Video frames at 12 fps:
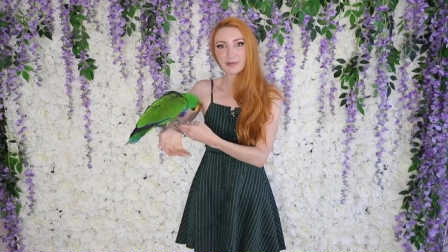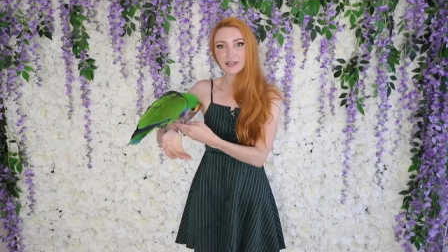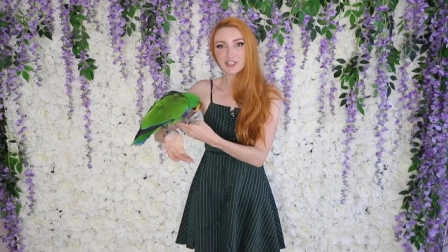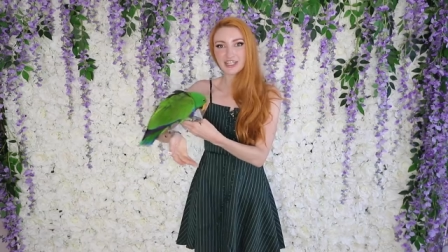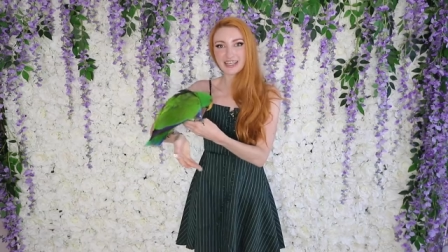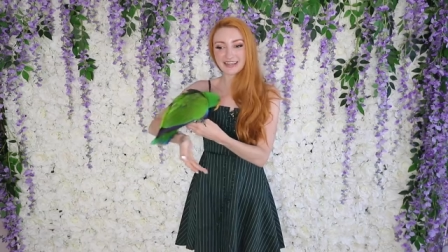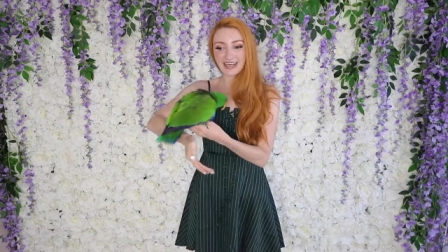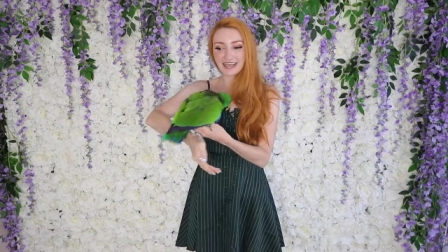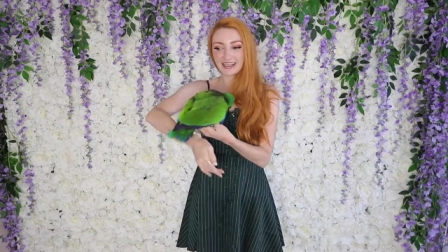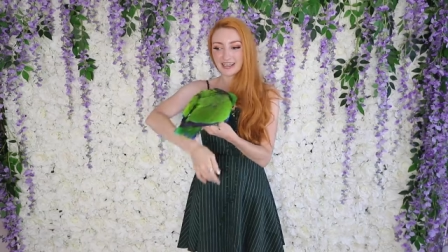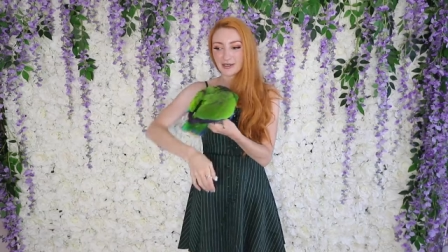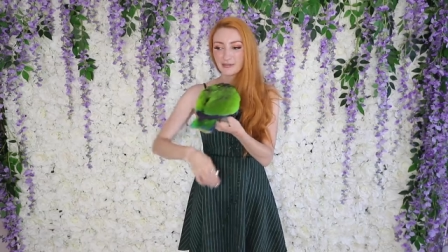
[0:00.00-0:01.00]
appreciate
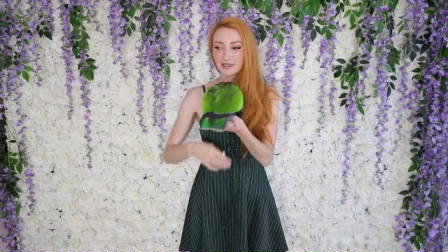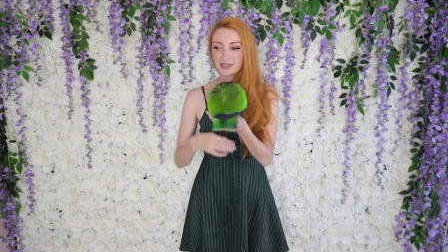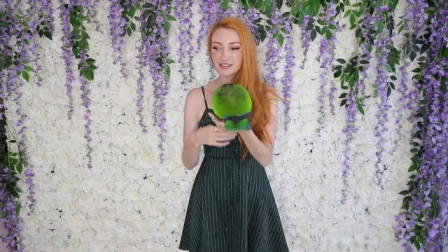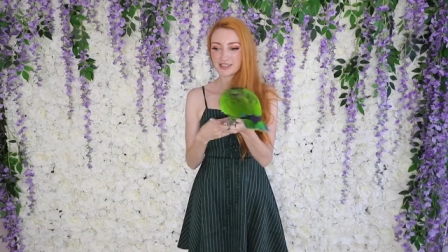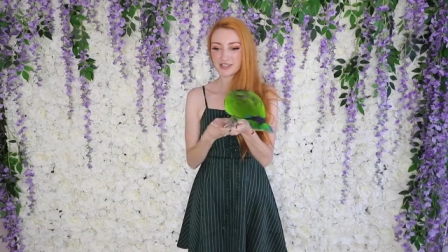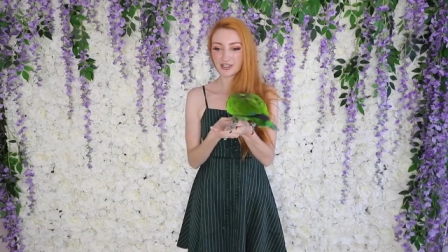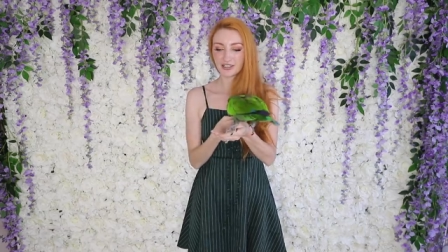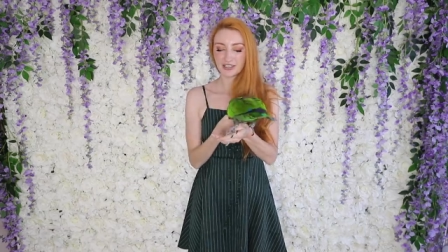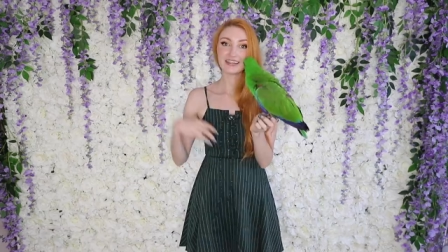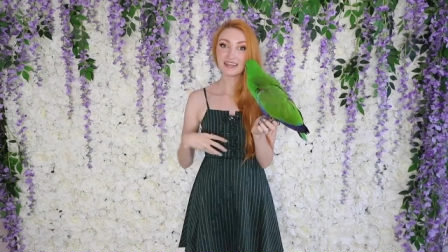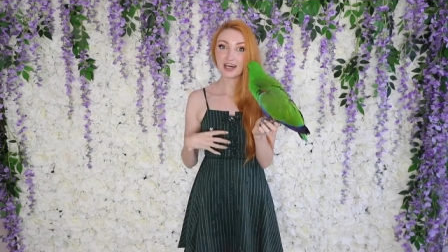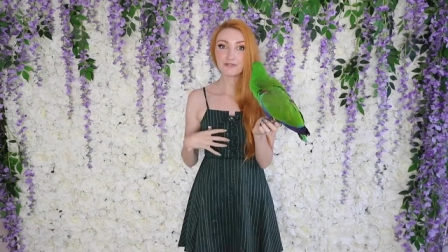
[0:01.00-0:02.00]
that because, you know,
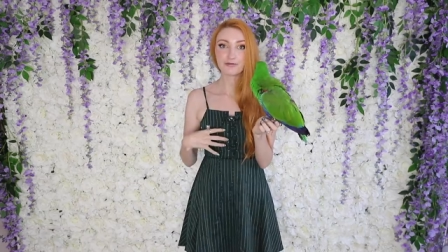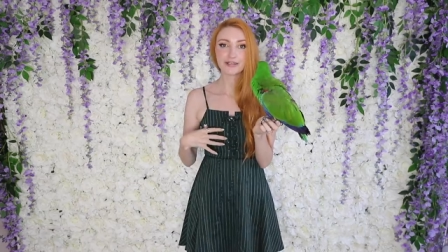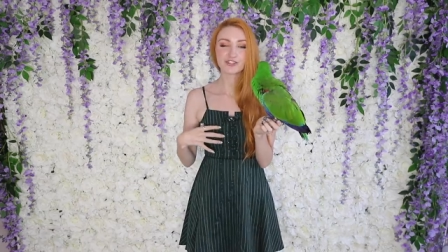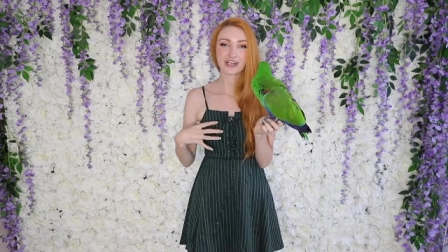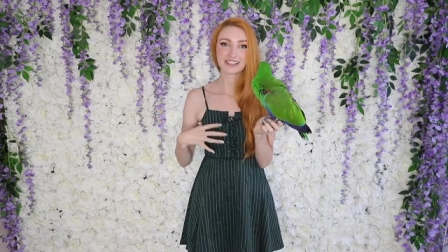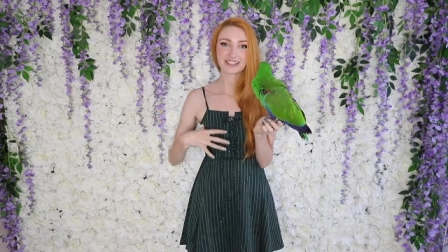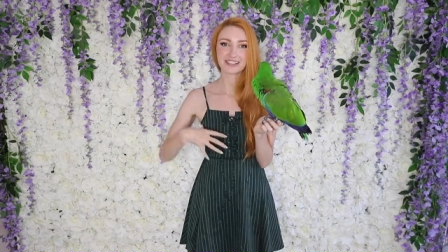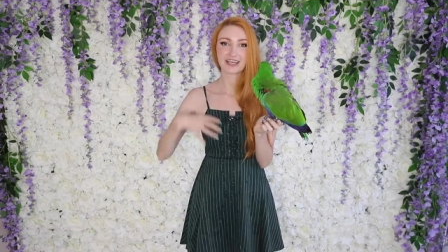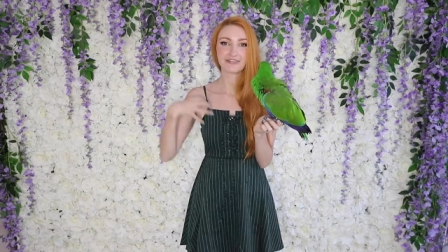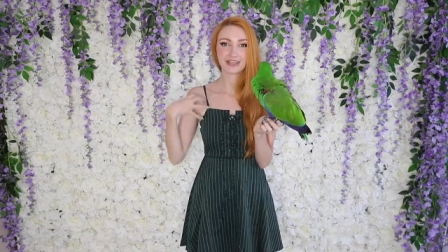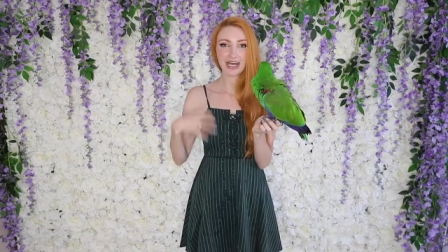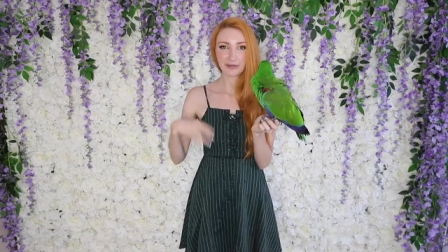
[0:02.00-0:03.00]
I love when dresses
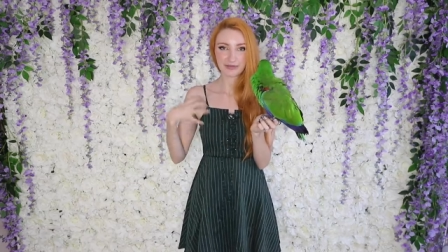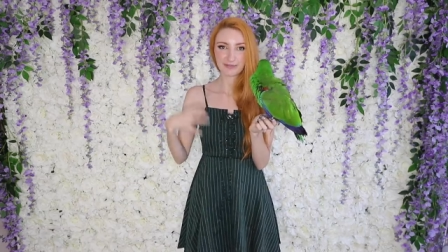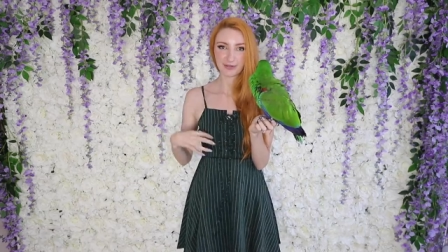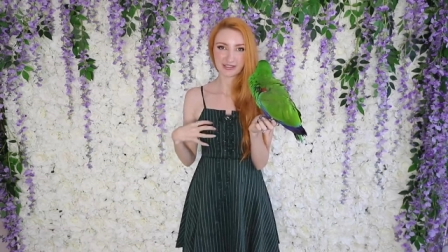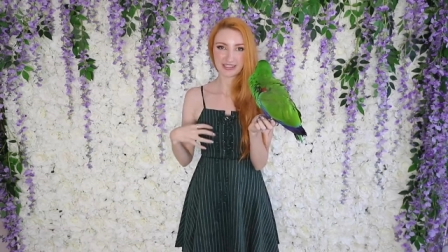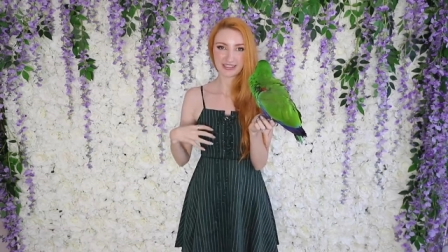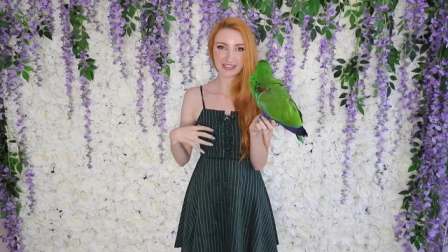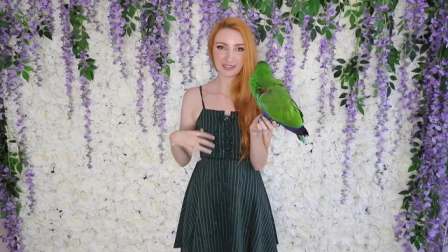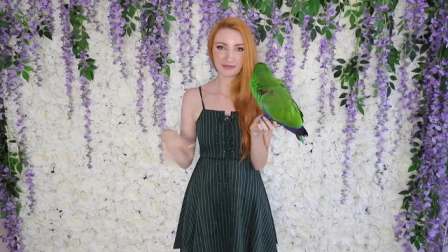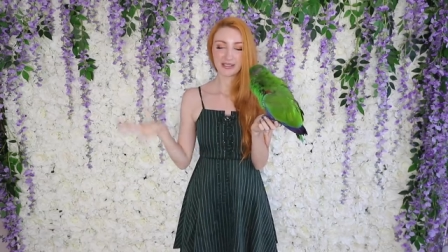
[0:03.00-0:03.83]
have cups built into them.